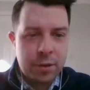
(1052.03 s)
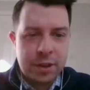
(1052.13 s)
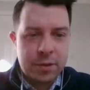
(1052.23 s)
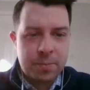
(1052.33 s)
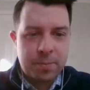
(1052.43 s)

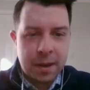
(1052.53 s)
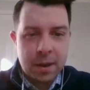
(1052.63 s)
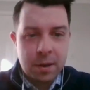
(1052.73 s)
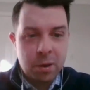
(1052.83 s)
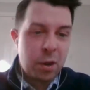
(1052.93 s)
his
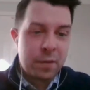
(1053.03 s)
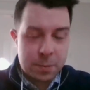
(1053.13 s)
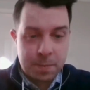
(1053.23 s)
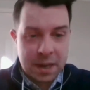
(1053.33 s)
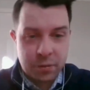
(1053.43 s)

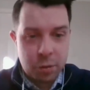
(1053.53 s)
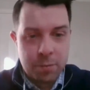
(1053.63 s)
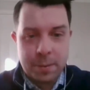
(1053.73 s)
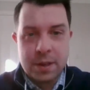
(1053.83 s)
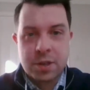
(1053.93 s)
best form
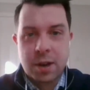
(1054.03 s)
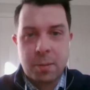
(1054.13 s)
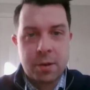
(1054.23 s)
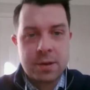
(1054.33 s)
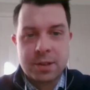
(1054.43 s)
appears to
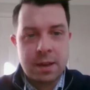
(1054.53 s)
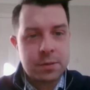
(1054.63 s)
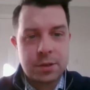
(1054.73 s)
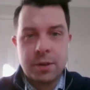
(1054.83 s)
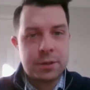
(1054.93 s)
come on a sound
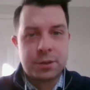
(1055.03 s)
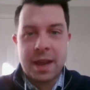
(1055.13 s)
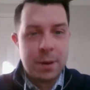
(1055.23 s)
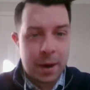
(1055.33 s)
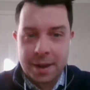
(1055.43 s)
surface.
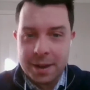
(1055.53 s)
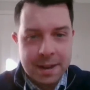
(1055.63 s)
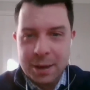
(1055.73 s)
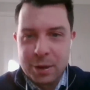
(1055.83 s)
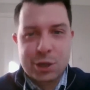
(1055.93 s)
Anyway,
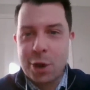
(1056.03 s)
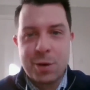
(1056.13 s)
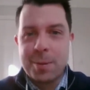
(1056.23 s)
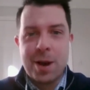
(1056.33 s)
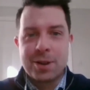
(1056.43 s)
it's
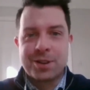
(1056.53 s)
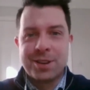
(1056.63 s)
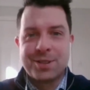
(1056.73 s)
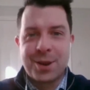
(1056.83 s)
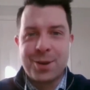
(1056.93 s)
Tony
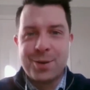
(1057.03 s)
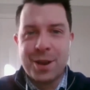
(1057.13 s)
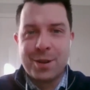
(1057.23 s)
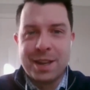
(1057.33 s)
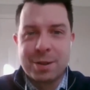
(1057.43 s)
Martin, so who
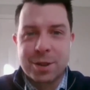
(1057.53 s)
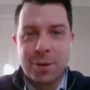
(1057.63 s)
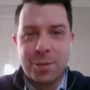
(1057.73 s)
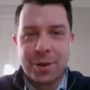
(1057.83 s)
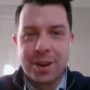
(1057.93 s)
knows? He knows a
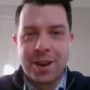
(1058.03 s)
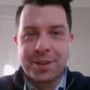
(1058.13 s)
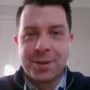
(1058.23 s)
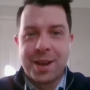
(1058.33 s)
lot more than I do